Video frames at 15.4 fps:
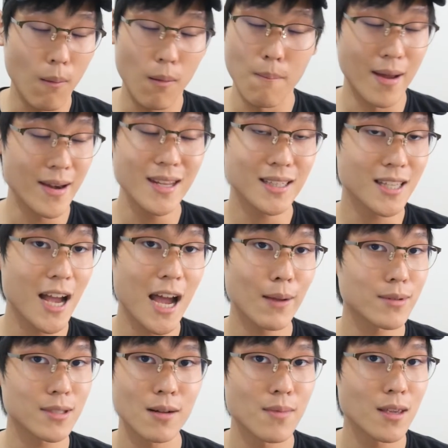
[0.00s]
many
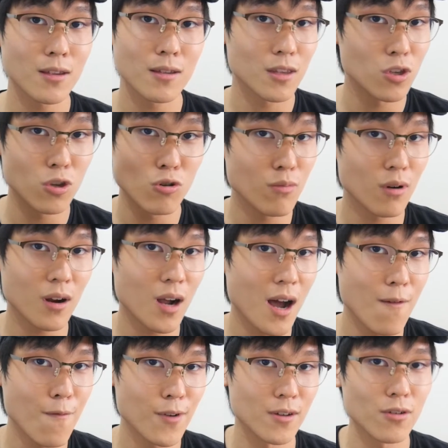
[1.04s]
times it's going to make you more
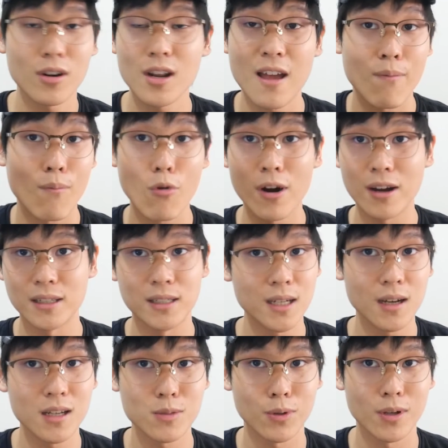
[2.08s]
confident, you're going to have more
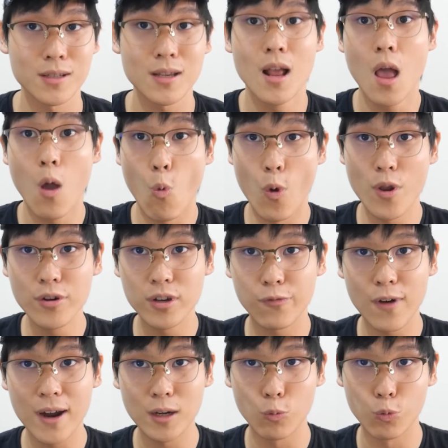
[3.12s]
ideas, because when you
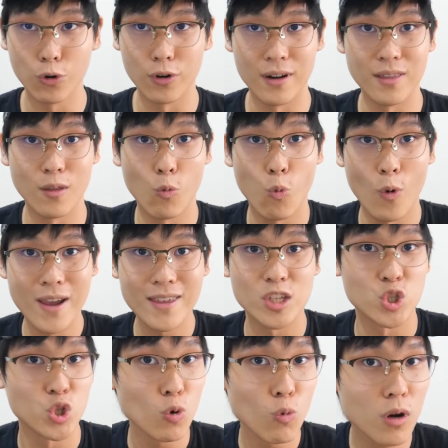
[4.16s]
define a word in the way
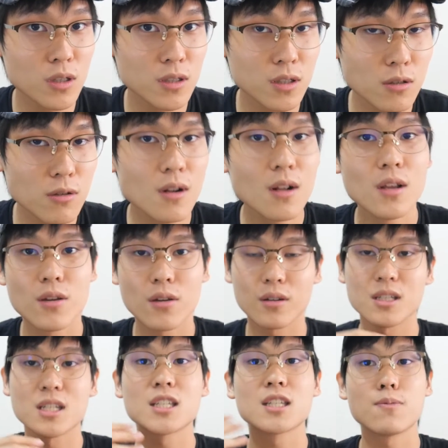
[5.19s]
that you want to, you're going
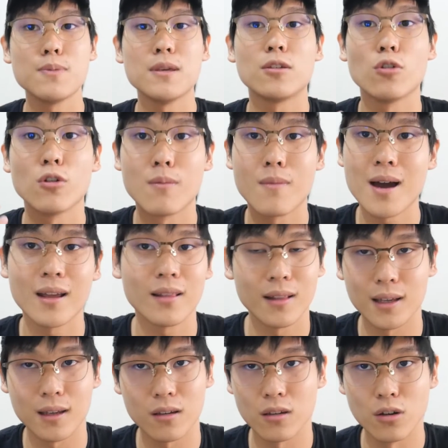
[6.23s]
to speak your mind,
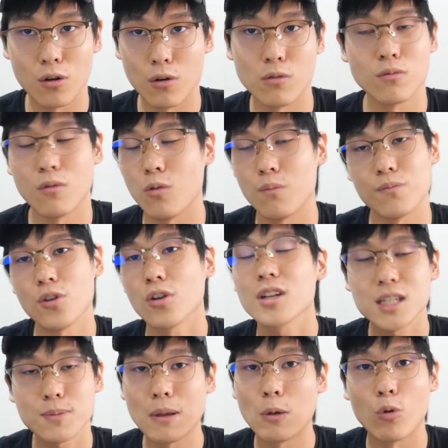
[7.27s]
like, you know, you're going
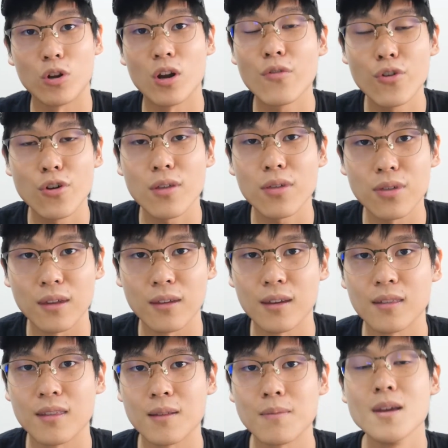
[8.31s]
to speak whatever you're
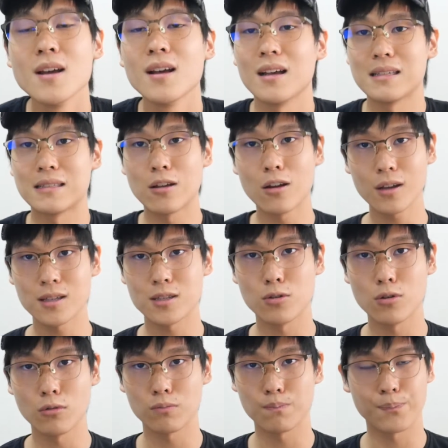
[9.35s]
thinking, and as long as
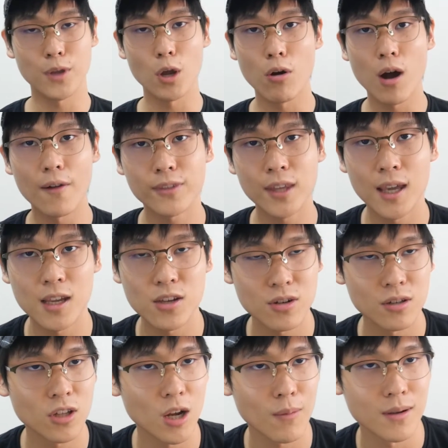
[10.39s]
you don't go off
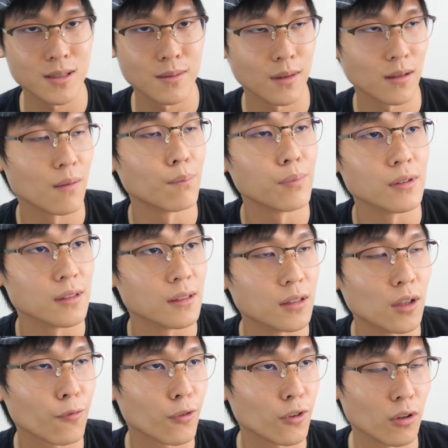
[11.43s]
tangent and talk about something completely
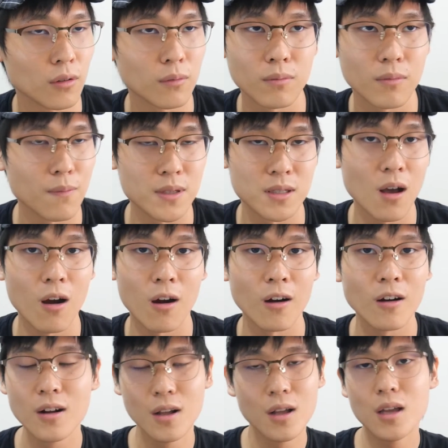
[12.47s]
different and
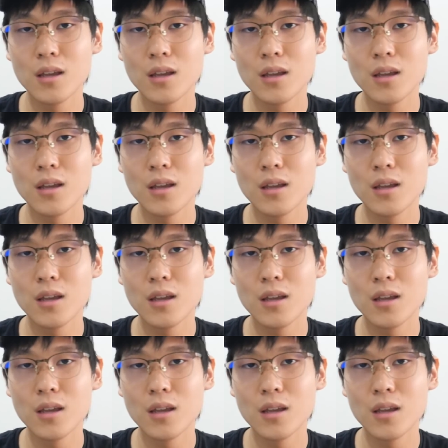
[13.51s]
bizarre,